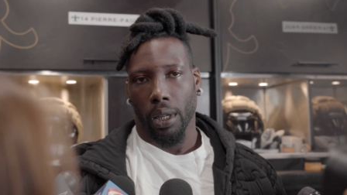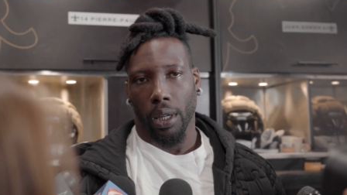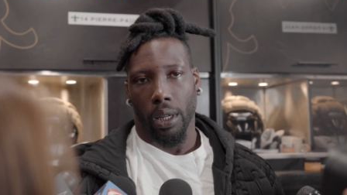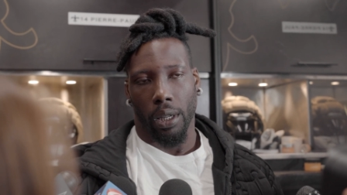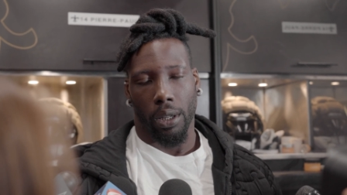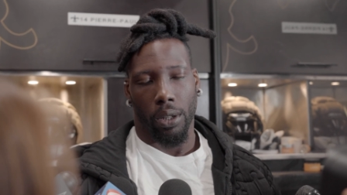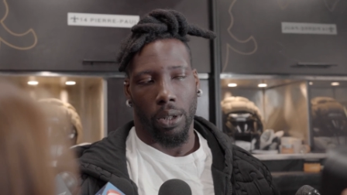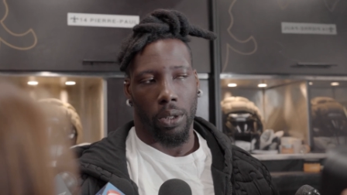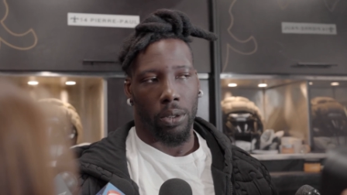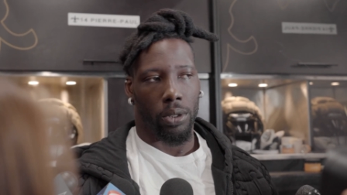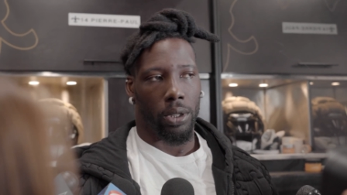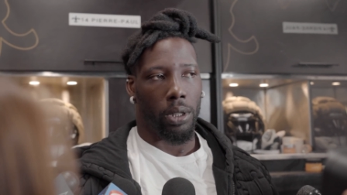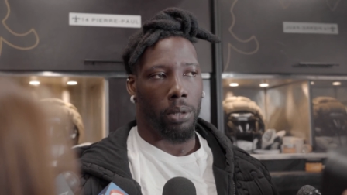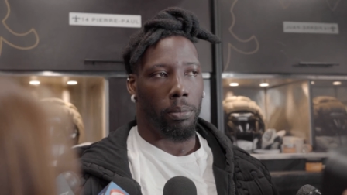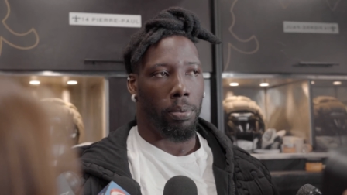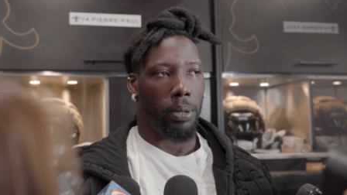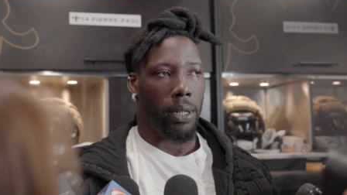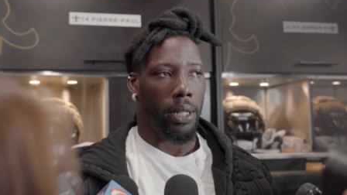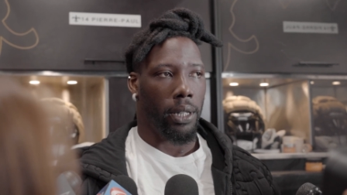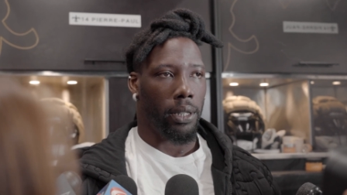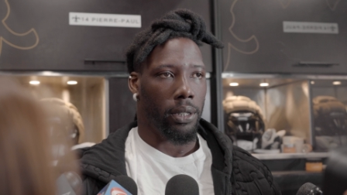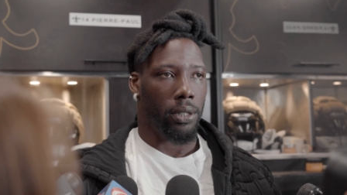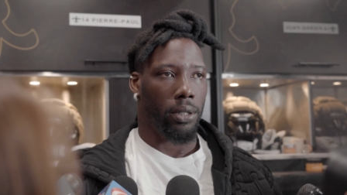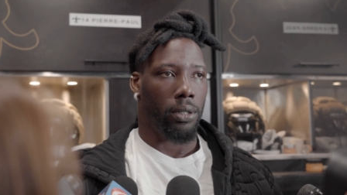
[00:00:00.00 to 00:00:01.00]
and know some
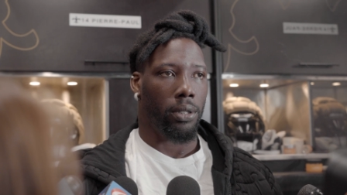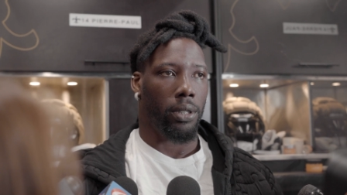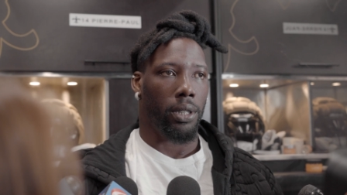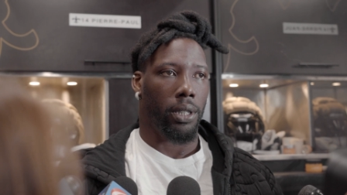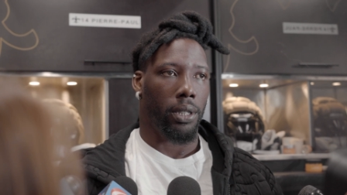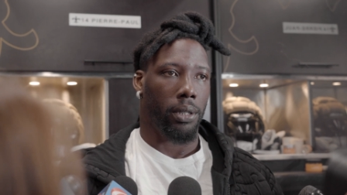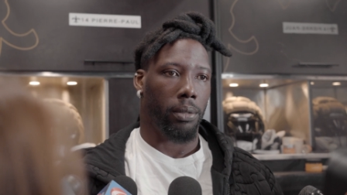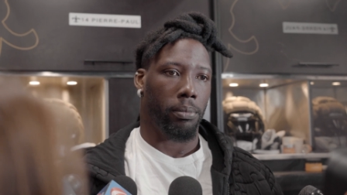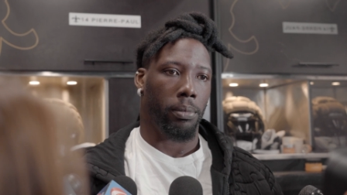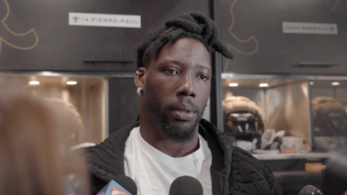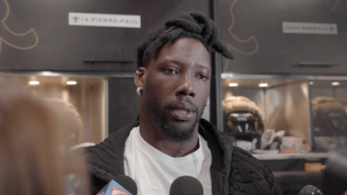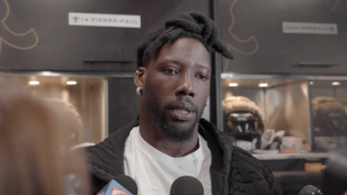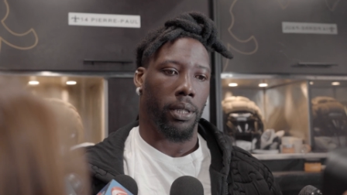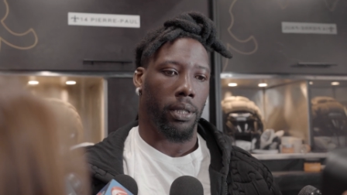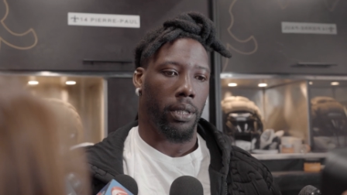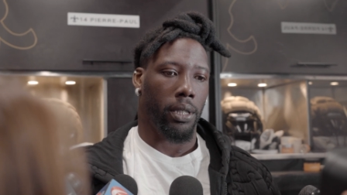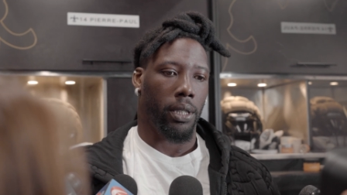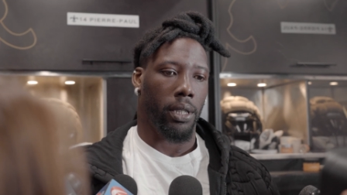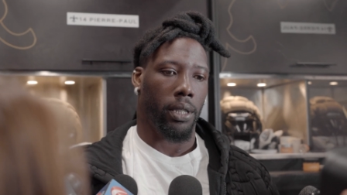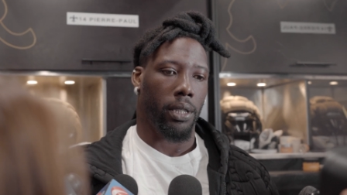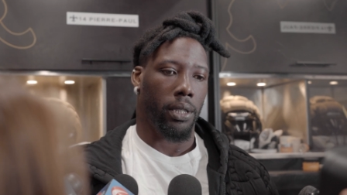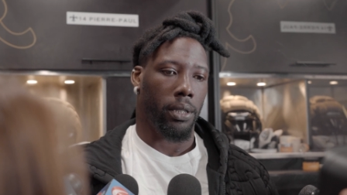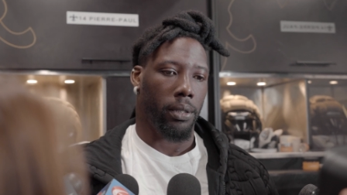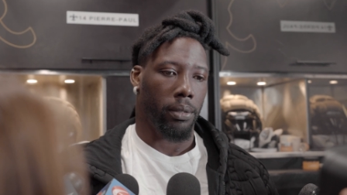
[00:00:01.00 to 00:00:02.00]
players on it,
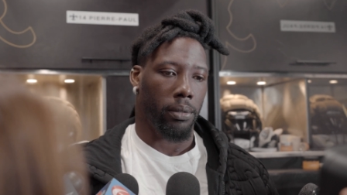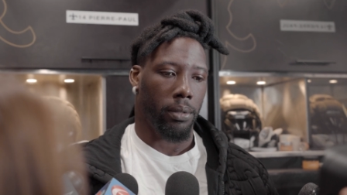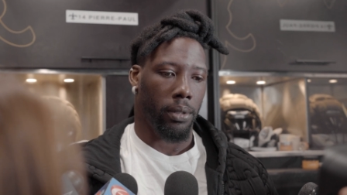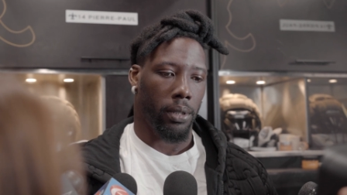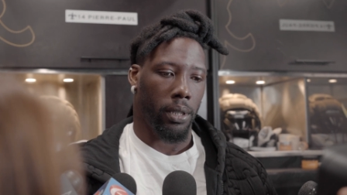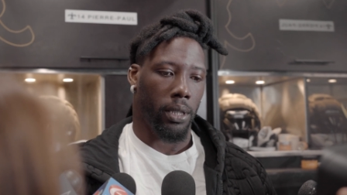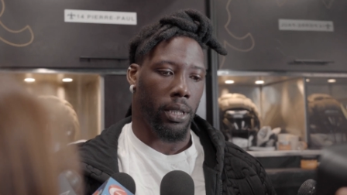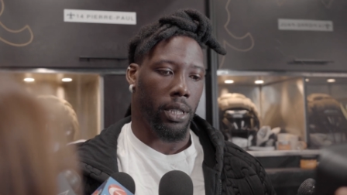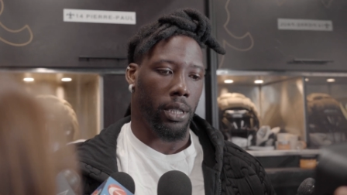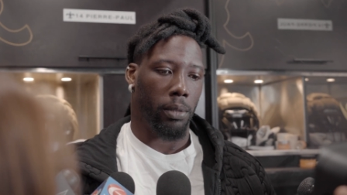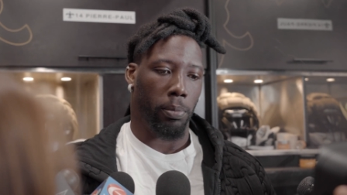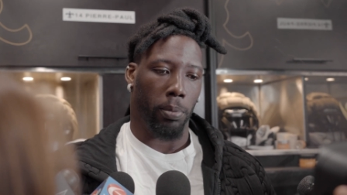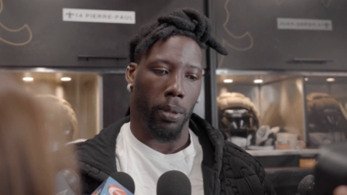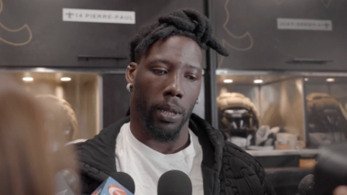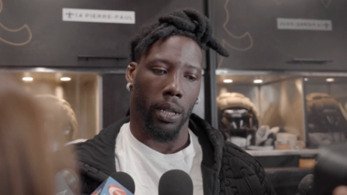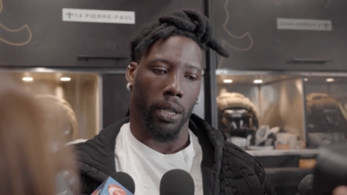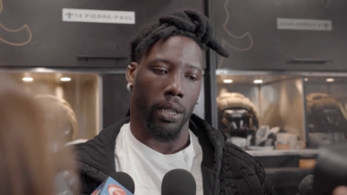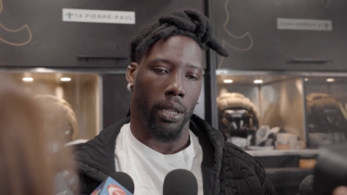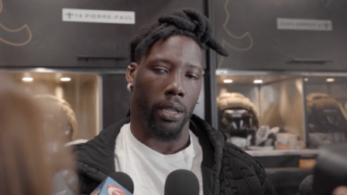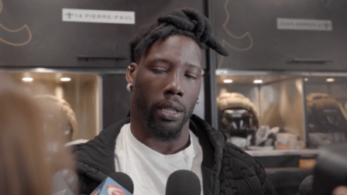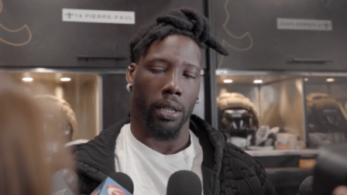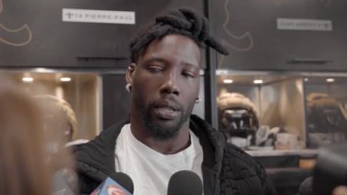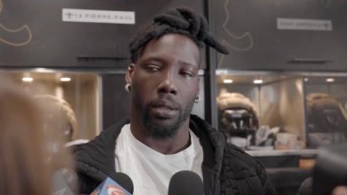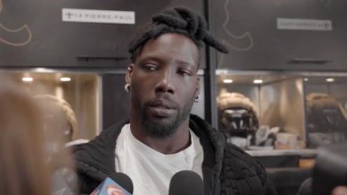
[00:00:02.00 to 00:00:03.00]
but it just
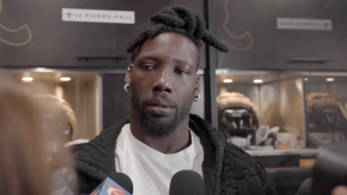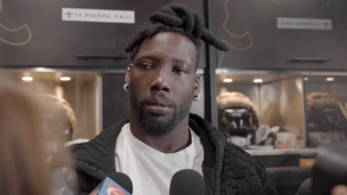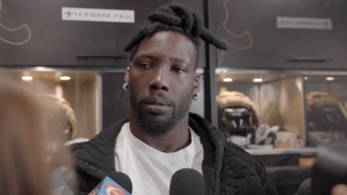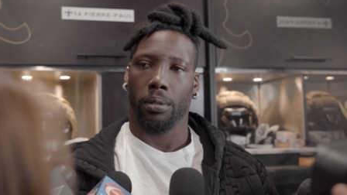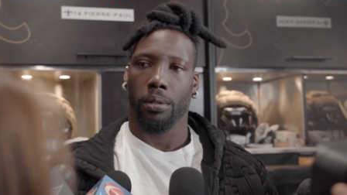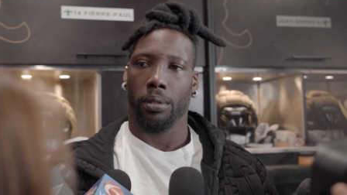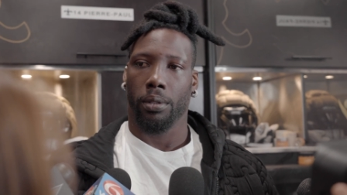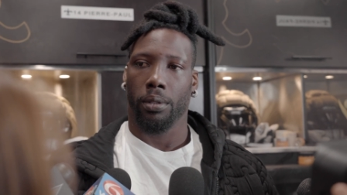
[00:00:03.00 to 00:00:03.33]
plug and go.